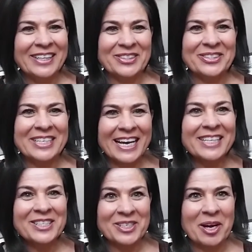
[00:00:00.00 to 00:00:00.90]

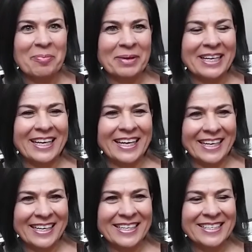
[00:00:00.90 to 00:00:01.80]
Today's topic
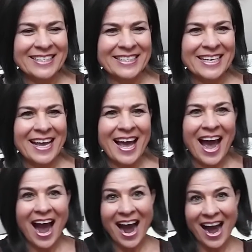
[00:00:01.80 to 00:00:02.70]
is
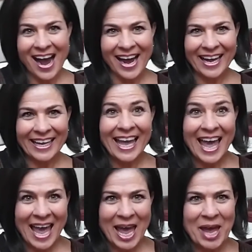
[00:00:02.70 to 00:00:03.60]
I
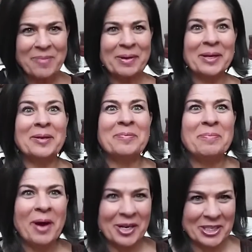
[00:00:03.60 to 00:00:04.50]
am an
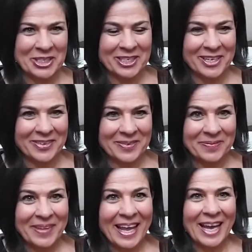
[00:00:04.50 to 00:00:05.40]
imposter
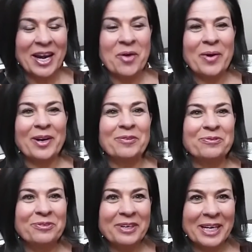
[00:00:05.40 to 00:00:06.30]
and I want to
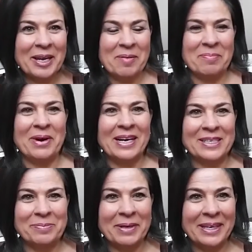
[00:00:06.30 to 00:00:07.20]
fully
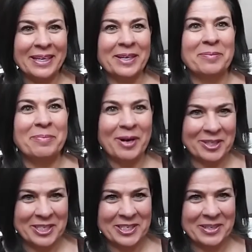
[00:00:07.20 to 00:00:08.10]
embrace being an
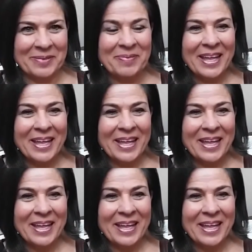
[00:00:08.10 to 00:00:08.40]
imposter.